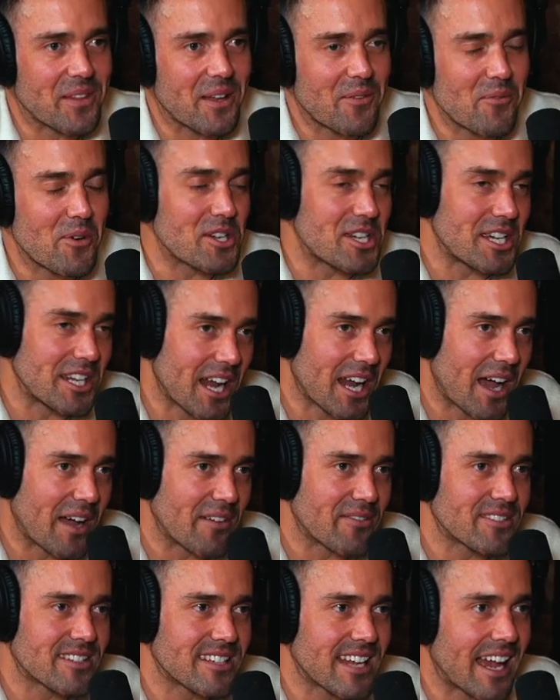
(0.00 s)
Which he
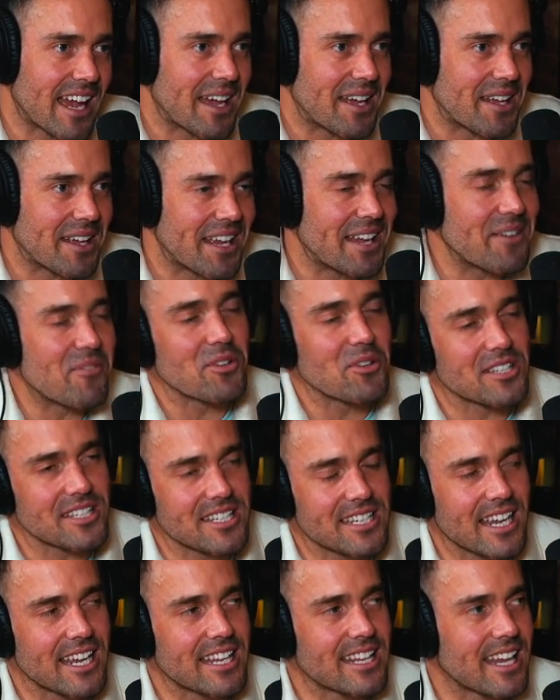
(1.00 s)
laughed at.
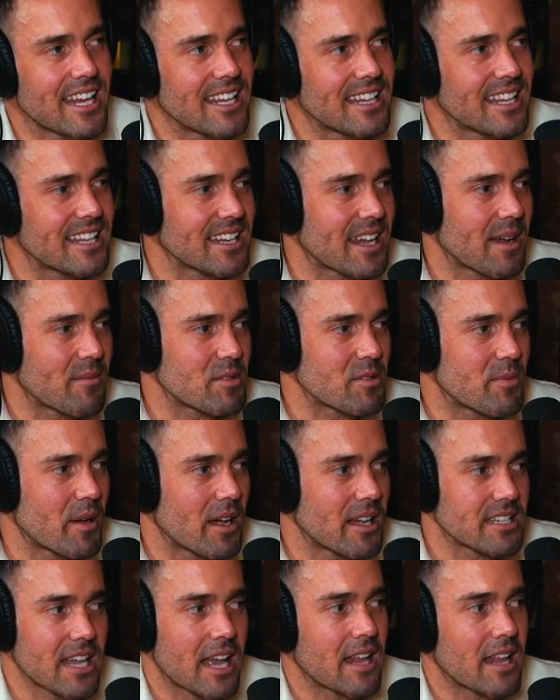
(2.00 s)
It didn't come to pass.